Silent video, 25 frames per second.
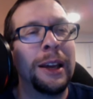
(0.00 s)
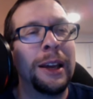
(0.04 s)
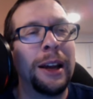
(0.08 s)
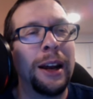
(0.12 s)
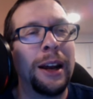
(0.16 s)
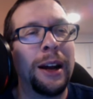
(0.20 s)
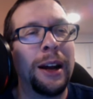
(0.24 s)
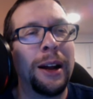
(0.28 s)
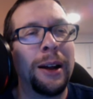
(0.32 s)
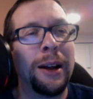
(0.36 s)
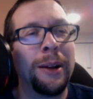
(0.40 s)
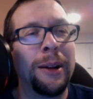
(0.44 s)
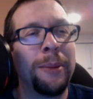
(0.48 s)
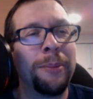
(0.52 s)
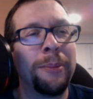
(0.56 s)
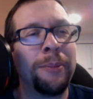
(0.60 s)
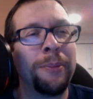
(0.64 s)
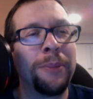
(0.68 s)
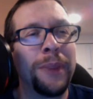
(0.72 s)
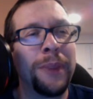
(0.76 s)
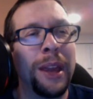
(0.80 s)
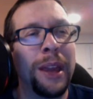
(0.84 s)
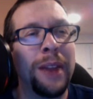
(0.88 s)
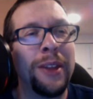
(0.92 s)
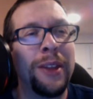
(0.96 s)
Um,
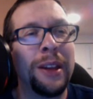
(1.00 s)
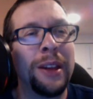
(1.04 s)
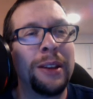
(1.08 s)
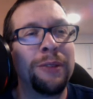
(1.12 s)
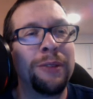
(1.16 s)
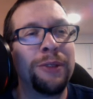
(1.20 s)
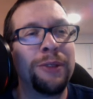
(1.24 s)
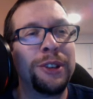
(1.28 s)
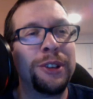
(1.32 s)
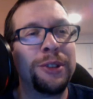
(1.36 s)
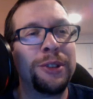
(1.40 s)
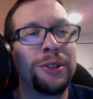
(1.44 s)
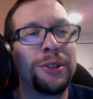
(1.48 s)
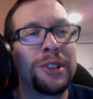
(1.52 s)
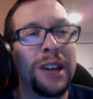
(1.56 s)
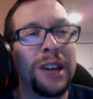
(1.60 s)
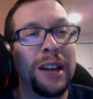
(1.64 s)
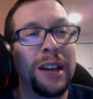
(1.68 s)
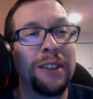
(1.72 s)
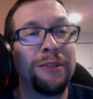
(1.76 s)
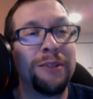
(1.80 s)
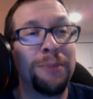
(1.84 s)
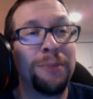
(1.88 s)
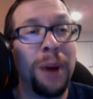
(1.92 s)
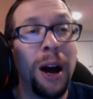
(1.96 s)
and then if we do sine
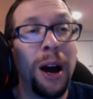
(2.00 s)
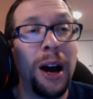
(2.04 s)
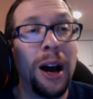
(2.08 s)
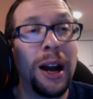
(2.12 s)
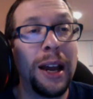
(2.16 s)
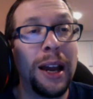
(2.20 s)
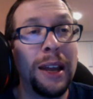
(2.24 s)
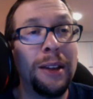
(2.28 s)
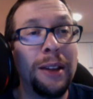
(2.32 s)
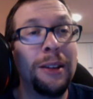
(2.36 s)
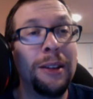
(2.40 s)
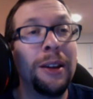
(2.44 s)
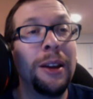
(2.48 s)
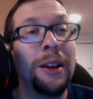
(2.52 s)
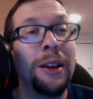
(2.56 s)
of pi,